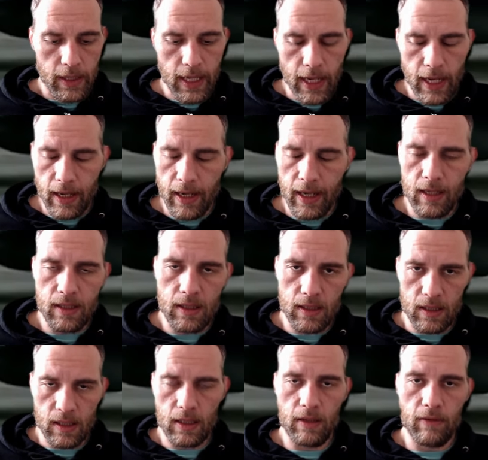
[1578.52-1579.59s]
Yeah, and
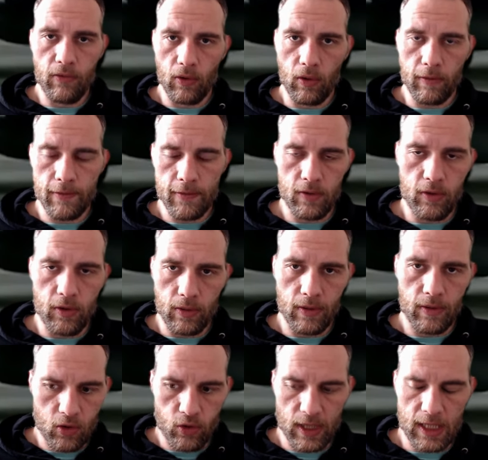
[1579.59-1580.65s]
this involves
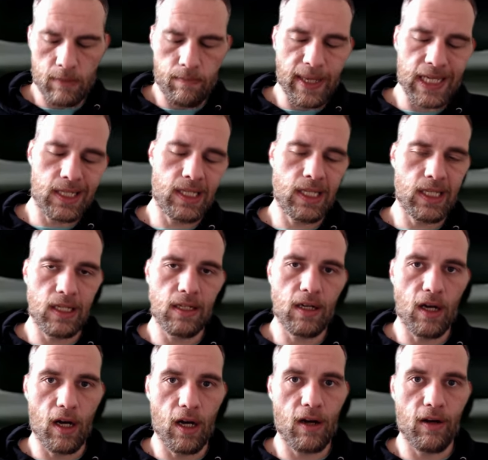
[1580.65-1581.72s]
the
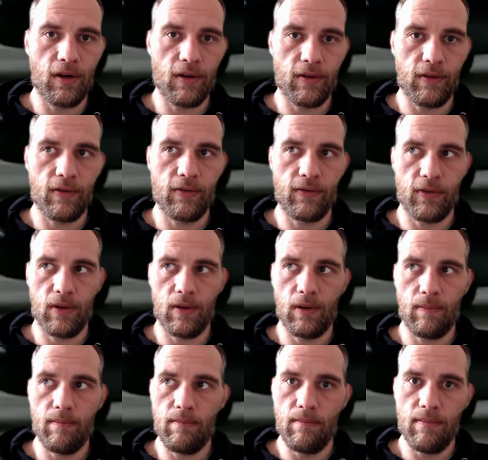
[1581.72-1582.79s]
trespassing of
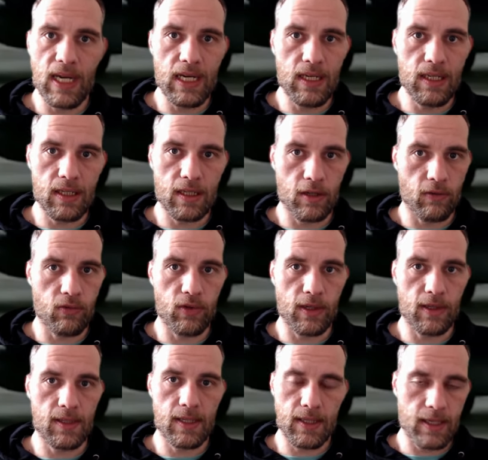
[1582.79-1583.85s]
uh, many
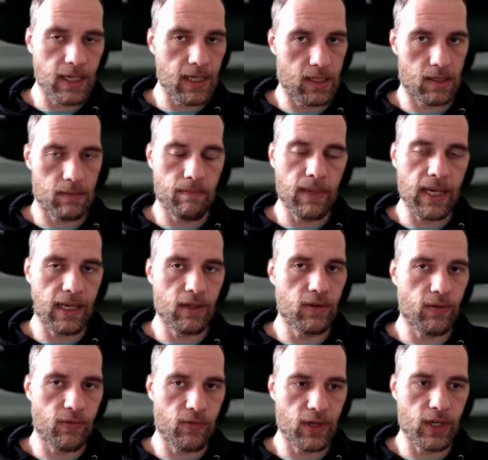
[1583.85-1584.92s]
sovereign states by
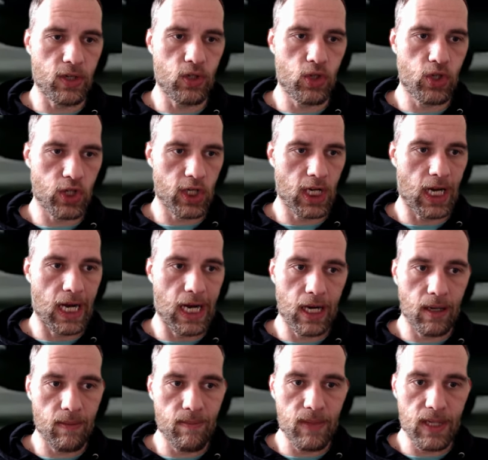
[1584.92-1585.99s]
the French
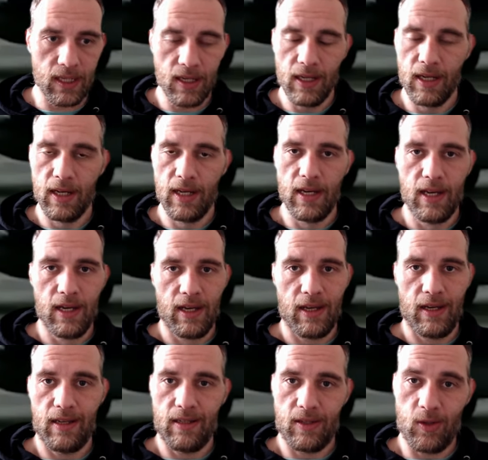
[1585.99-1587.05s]
army.
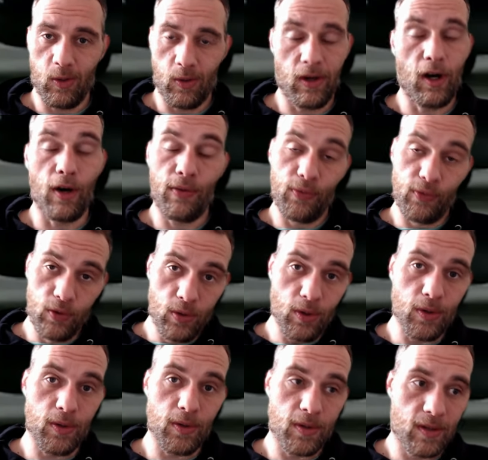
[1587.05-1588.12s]
So, of
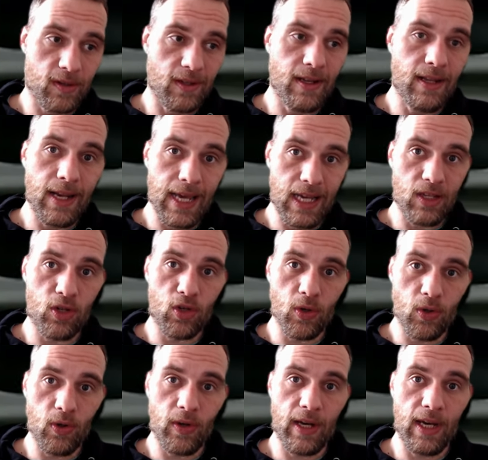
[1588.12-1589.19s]
course,
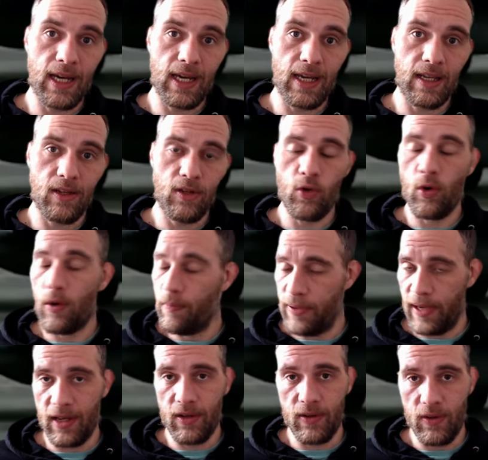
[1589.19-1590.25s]
NATO and
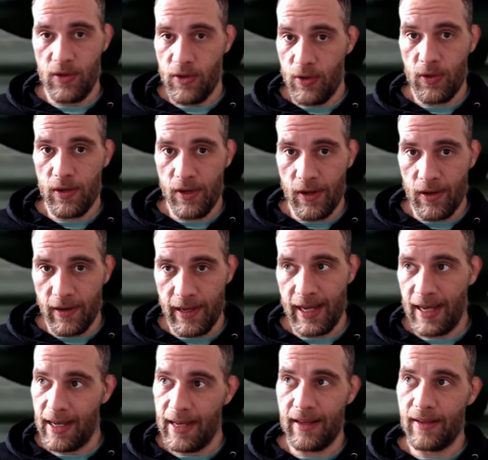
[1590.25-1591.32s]
European Union
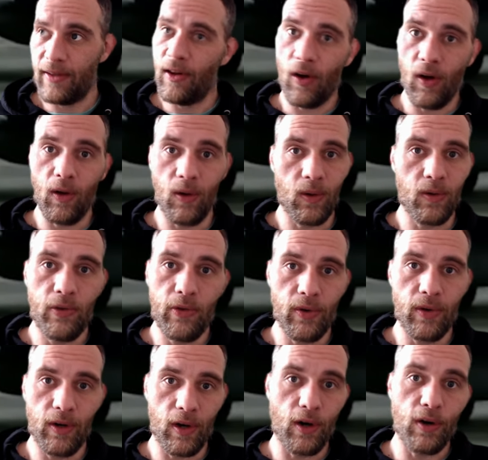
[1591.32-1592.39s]
and all
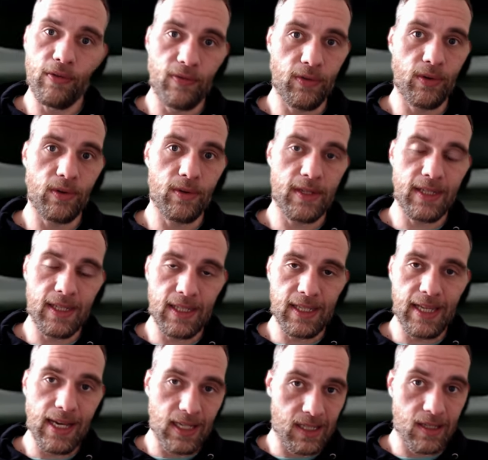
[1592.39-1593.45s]
the other
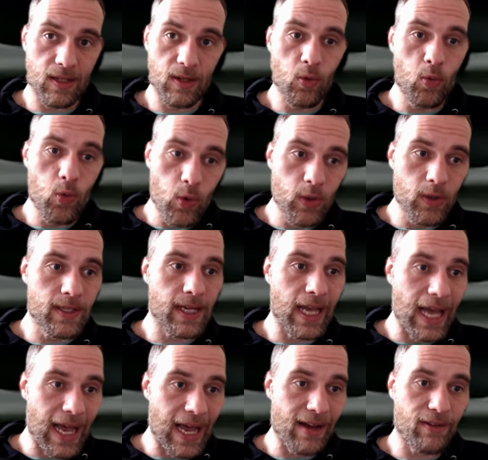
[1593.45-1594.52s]
states would
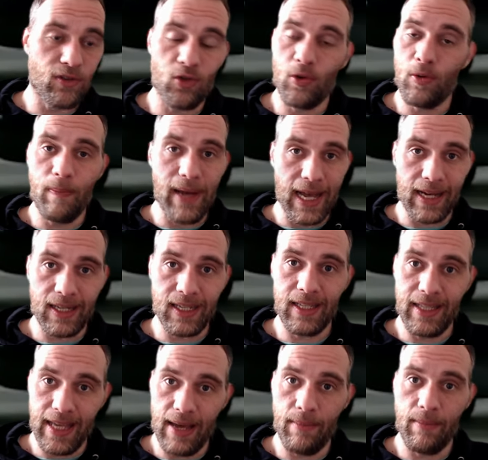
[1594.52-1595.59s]
have to back
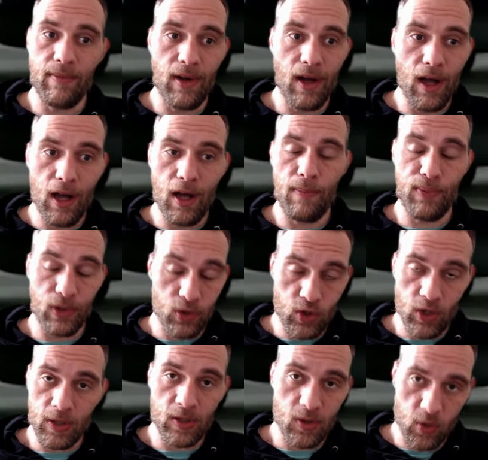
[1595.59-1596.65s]
them up
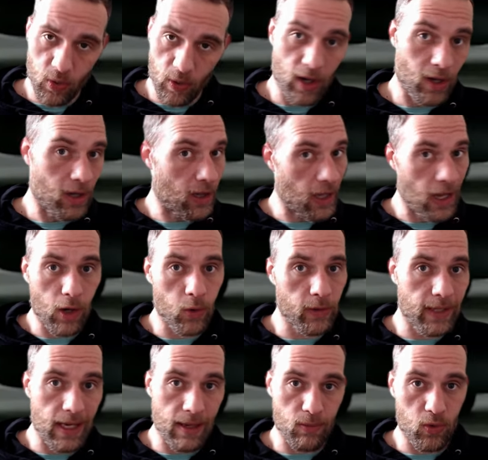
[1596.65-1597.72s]
just to allow
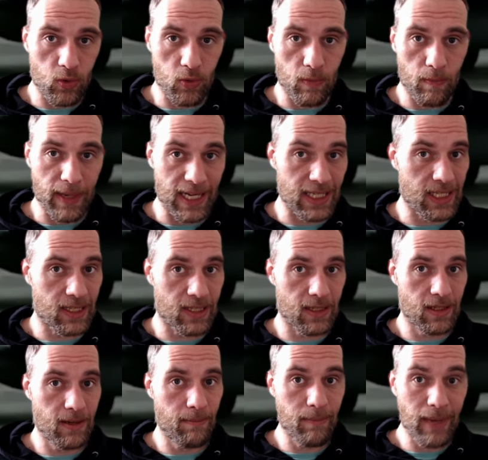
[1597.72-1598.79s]
them to
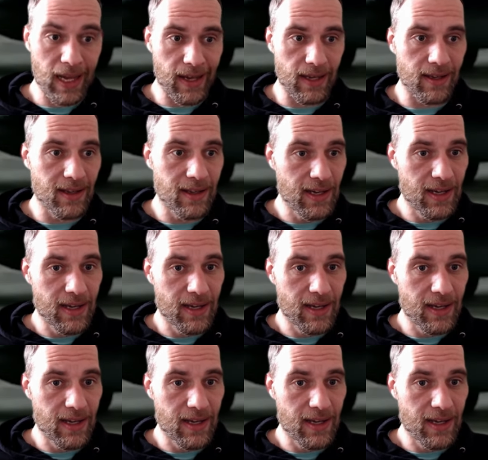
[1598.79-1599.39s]
pass by.